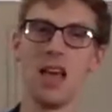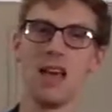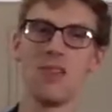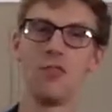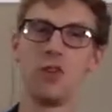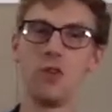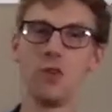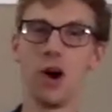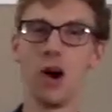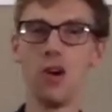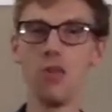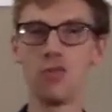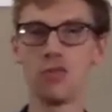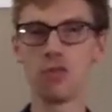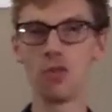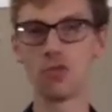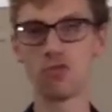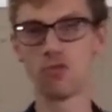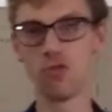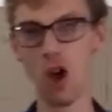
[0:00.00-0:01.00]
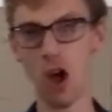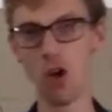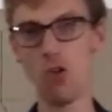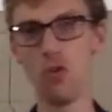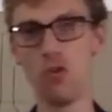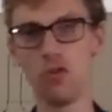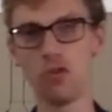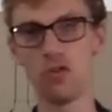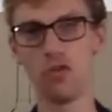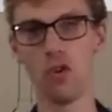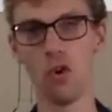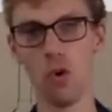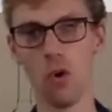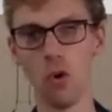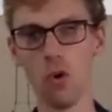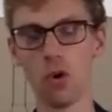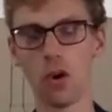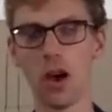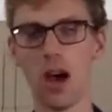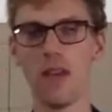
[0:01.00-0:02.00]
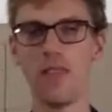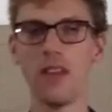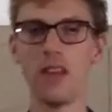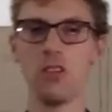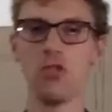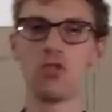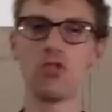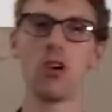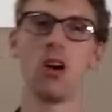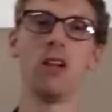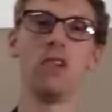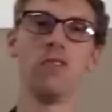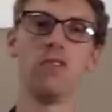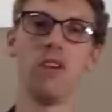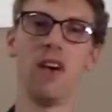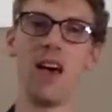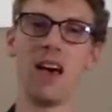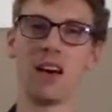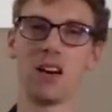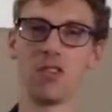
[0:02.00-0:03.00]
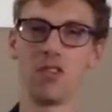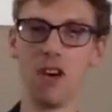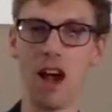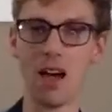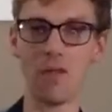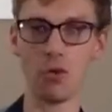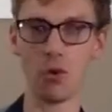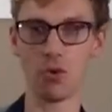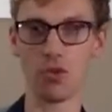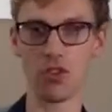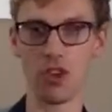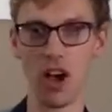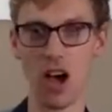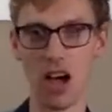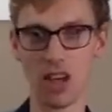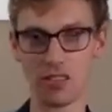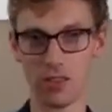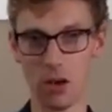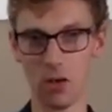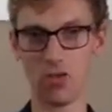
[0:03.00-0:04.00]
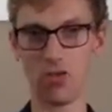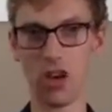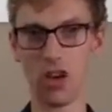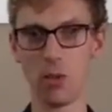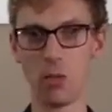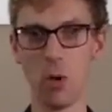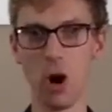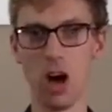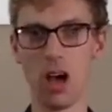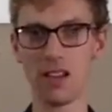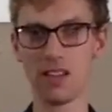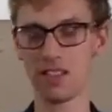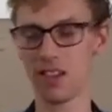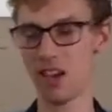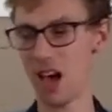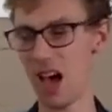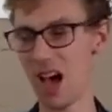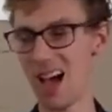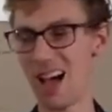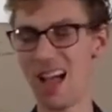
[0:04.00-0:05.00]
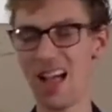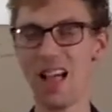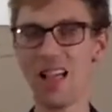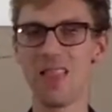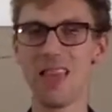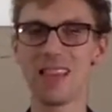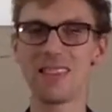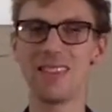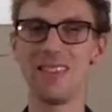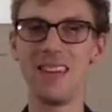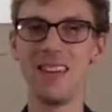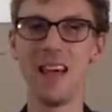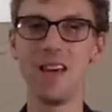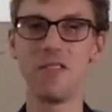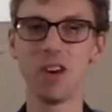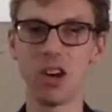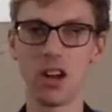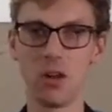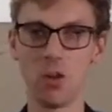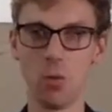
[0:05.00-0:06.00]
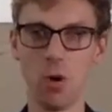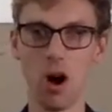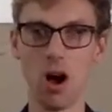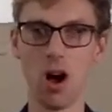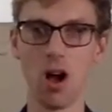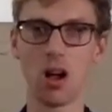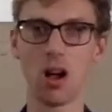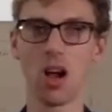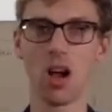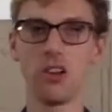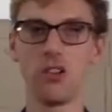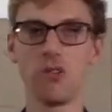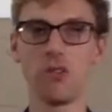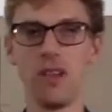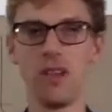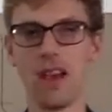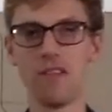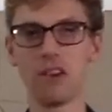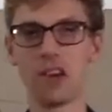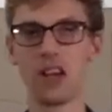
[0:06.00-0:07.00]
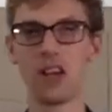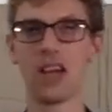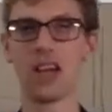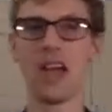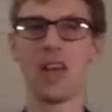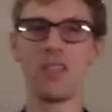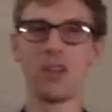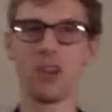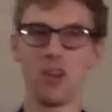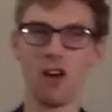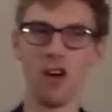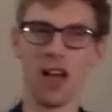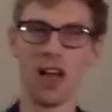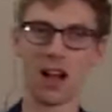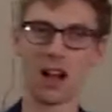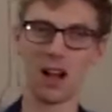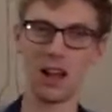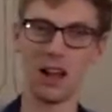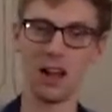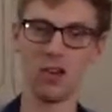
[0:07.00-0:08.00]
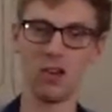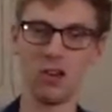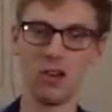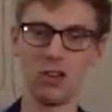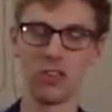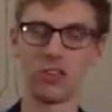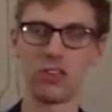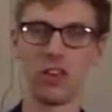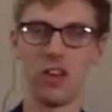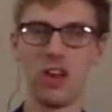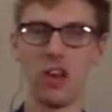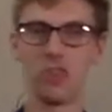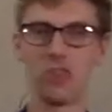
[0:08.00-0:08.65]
If you go for a road fork and then you try and fit a gravel tyre, so a really wide tyre, that's never going to work and you're never going to get the correct clearance.